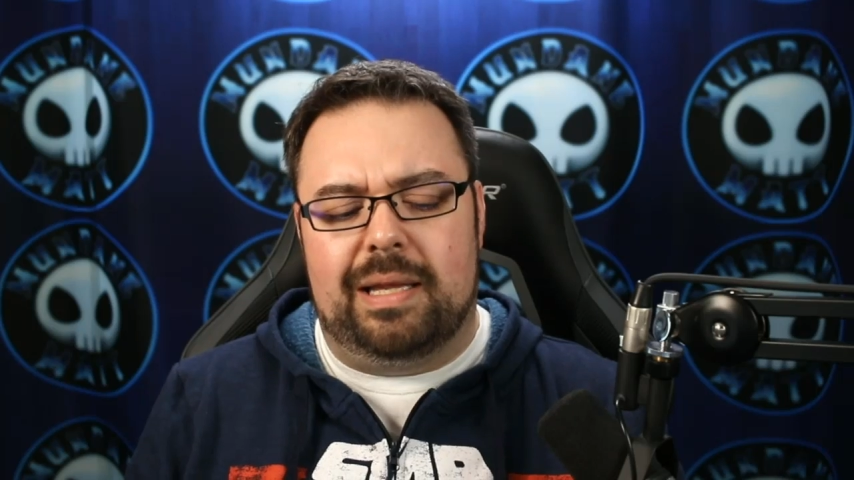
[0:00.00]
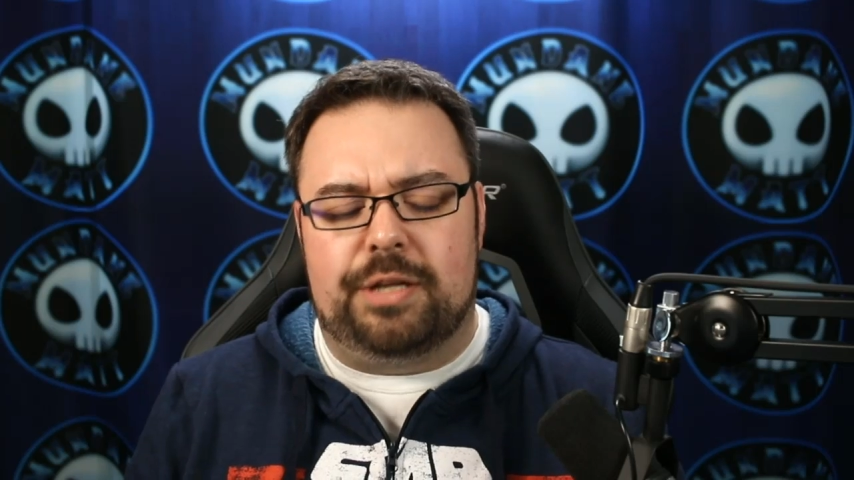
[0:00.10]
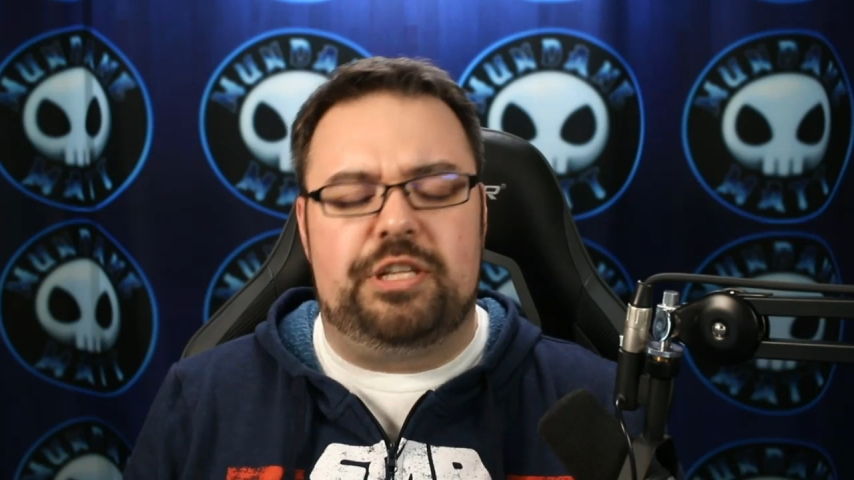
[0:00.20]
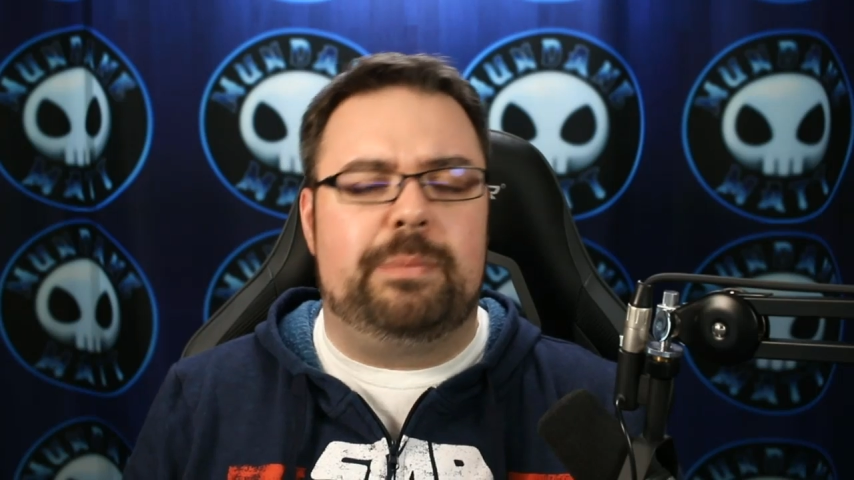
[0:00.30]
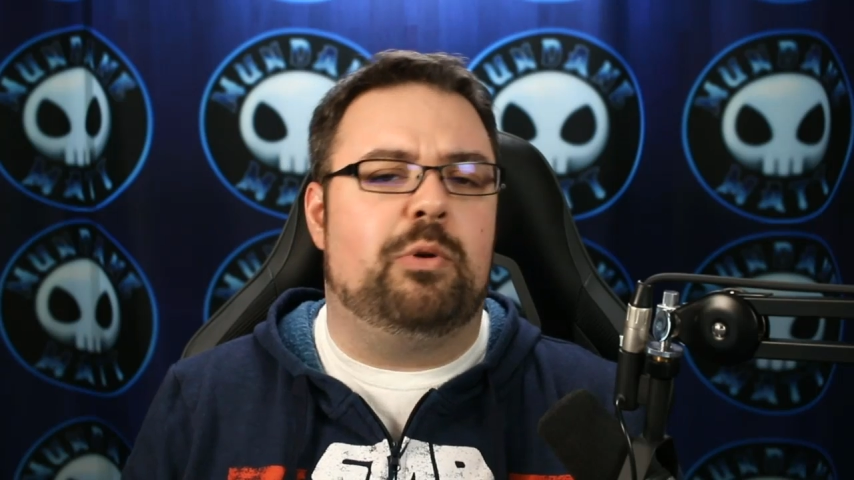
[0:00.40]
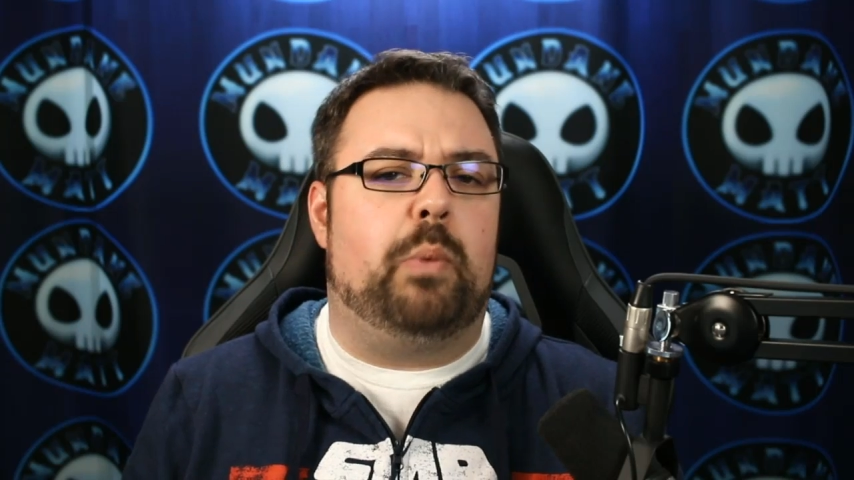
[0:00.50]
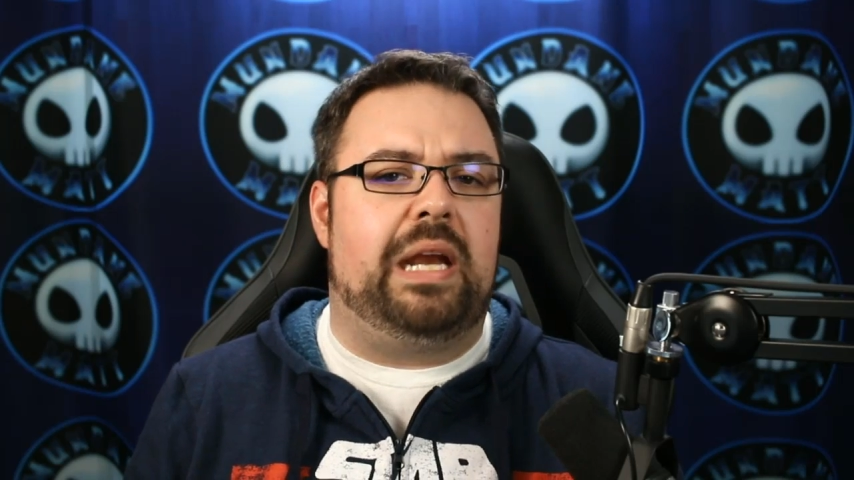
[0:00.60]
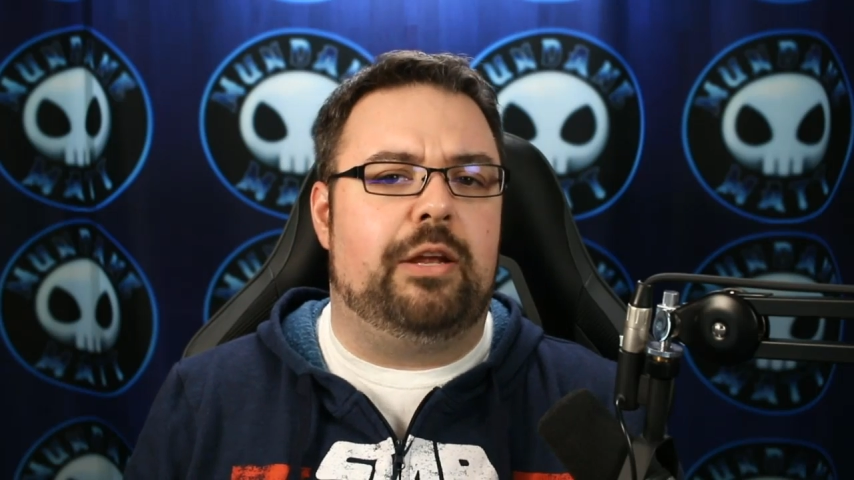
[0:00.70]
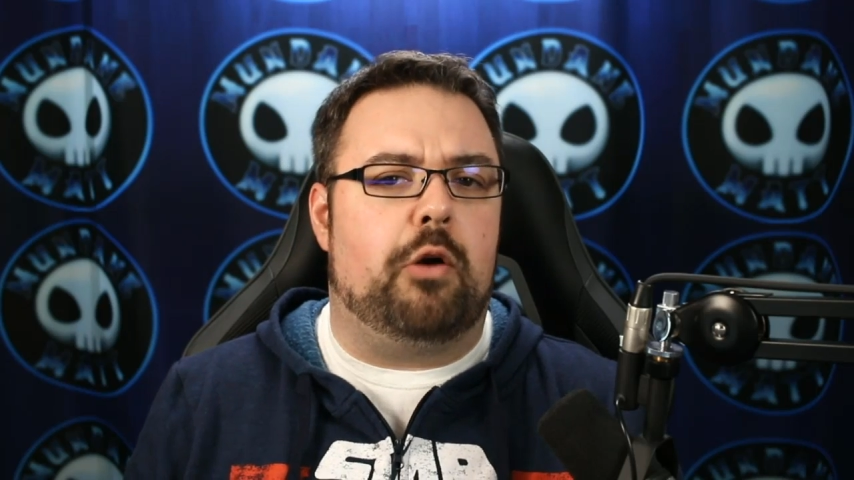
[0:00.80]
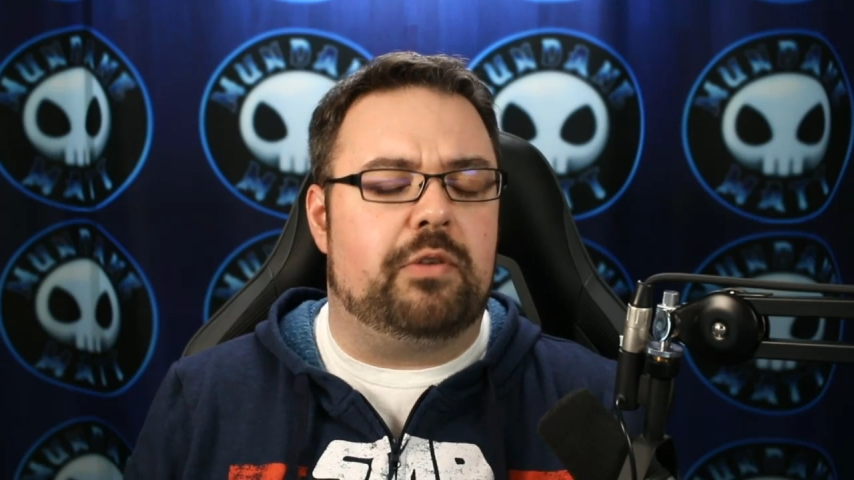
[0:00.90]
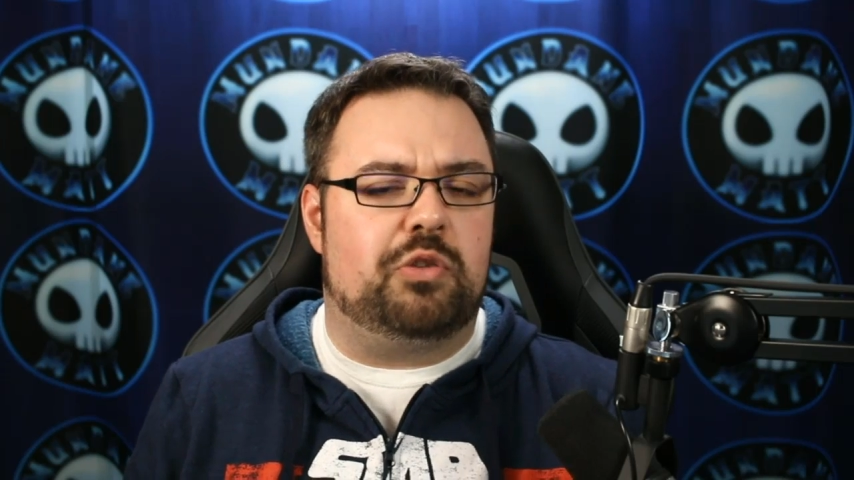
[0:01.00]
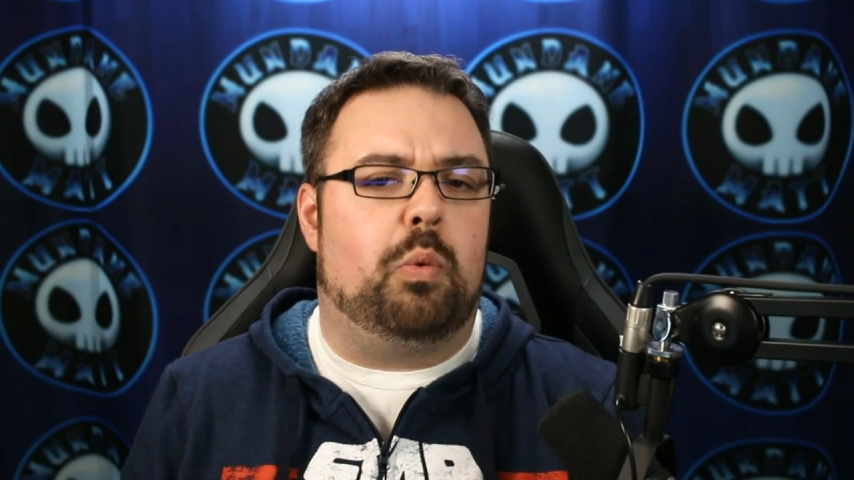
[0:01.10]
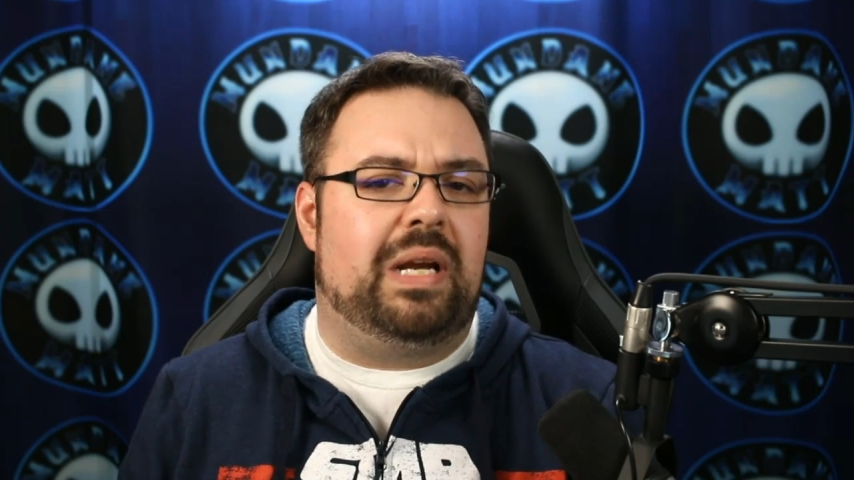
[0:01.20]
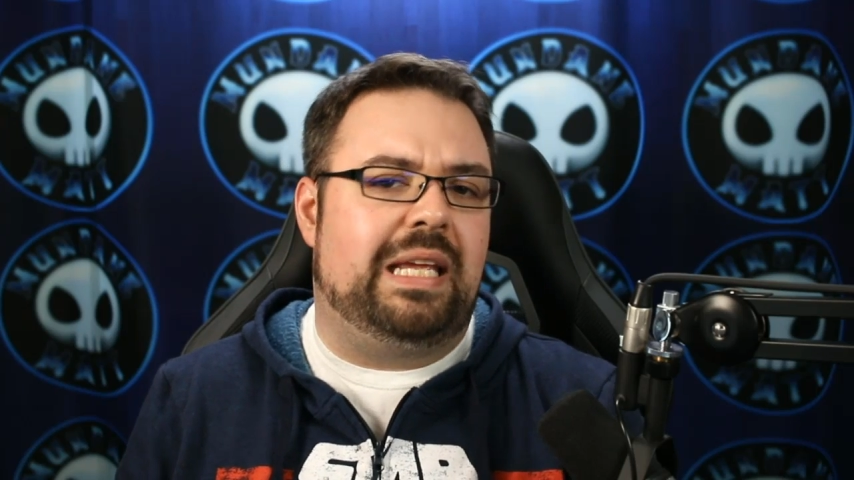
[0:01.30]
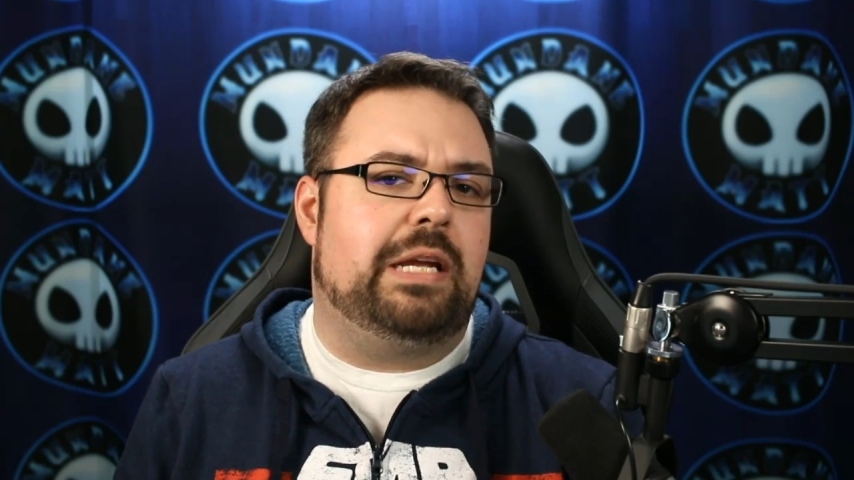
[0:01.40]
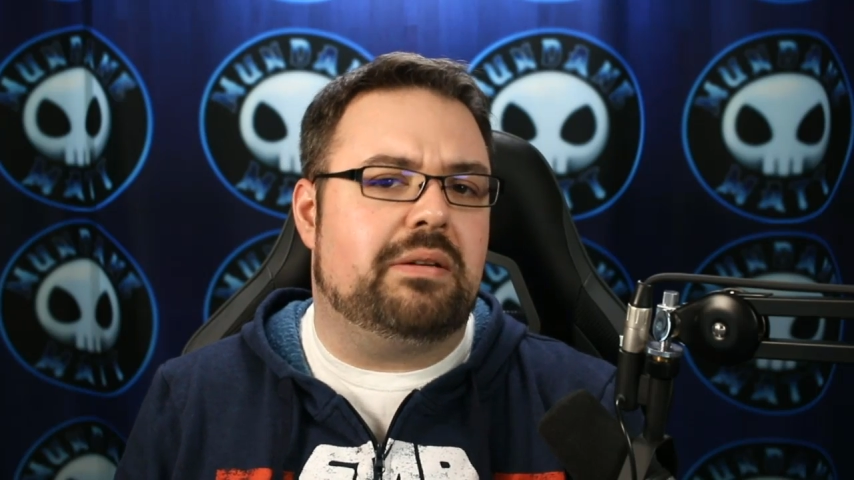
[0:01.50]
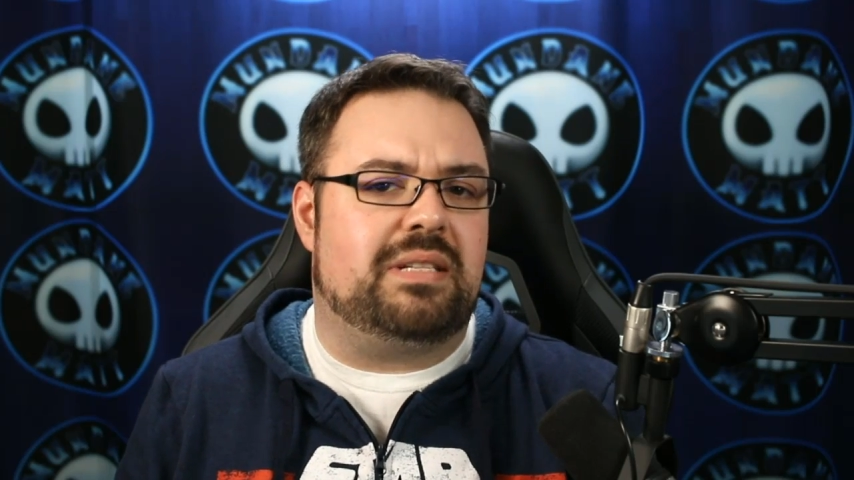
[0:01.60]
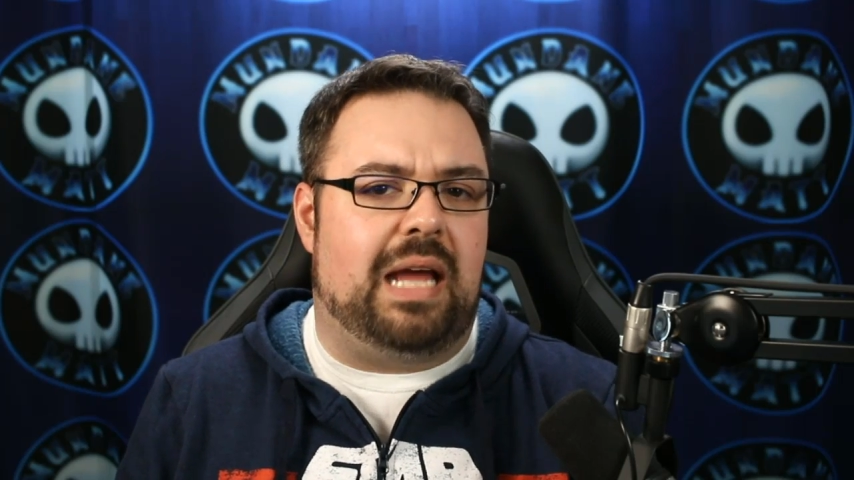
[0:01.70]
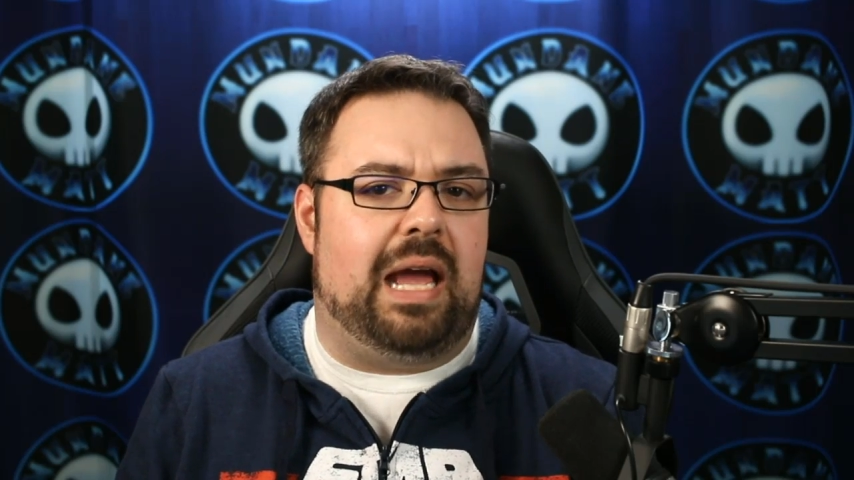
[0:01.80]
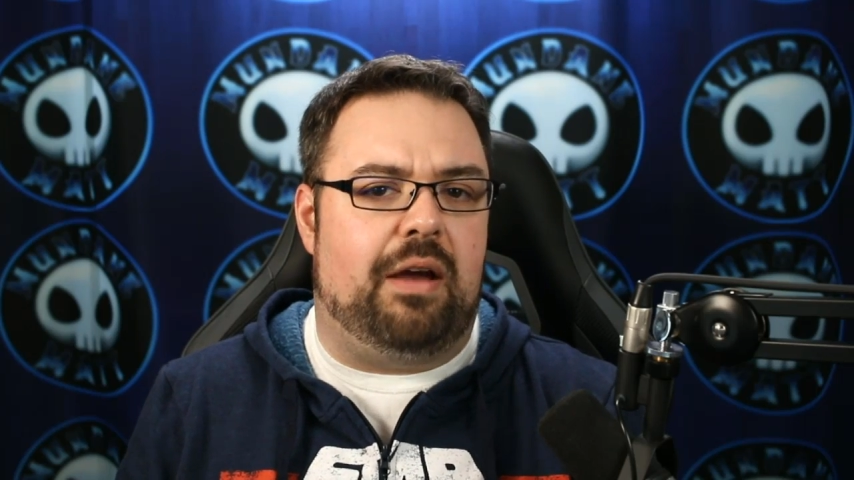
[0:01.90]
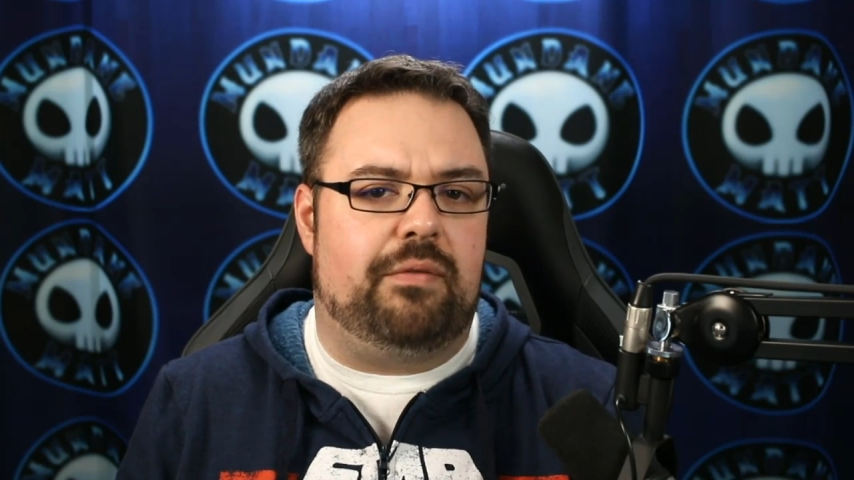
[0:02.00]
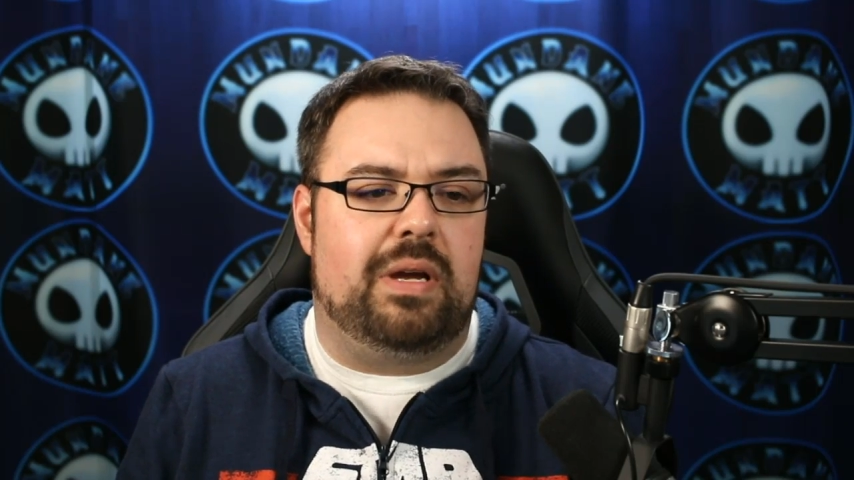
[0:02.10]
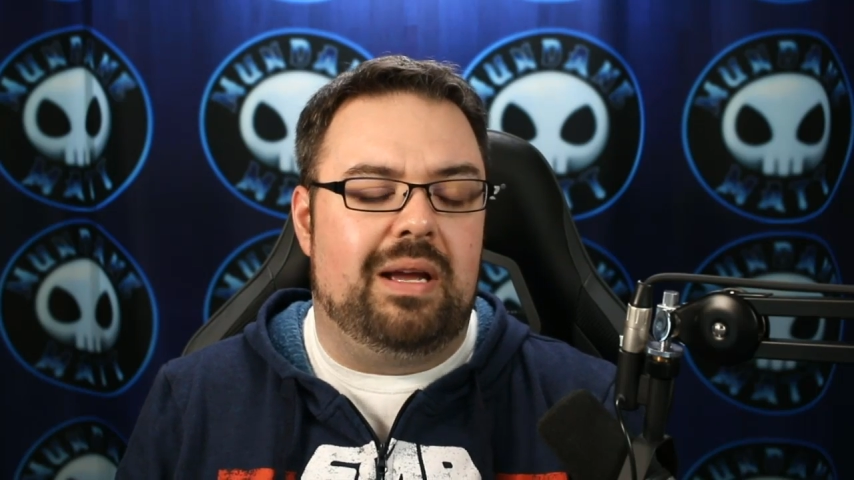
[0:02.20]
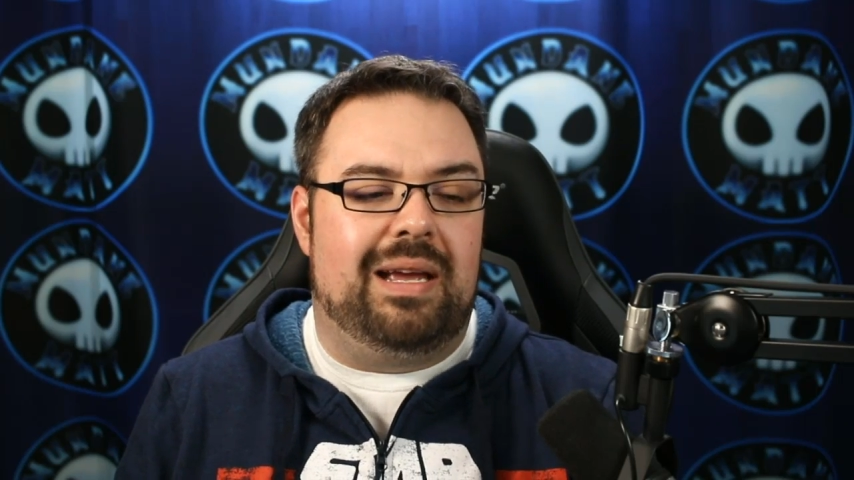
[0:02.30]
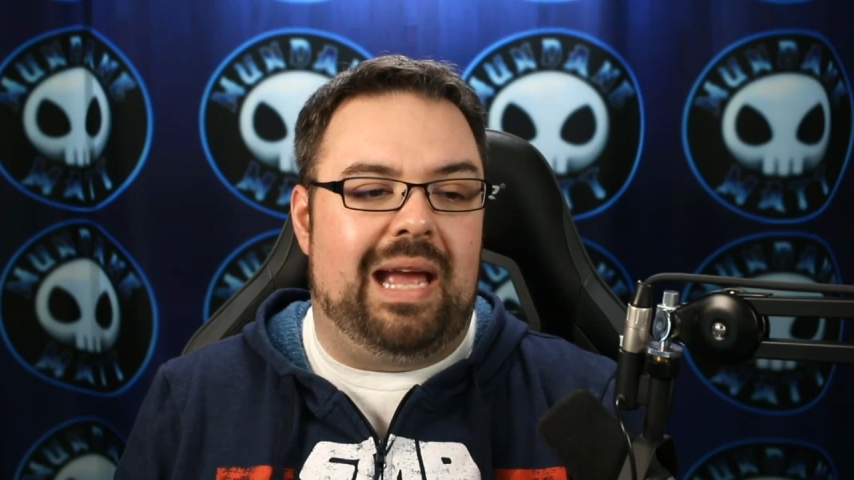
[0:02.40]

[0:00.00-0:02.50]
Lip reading: that she'd been waiting over 20 years to have,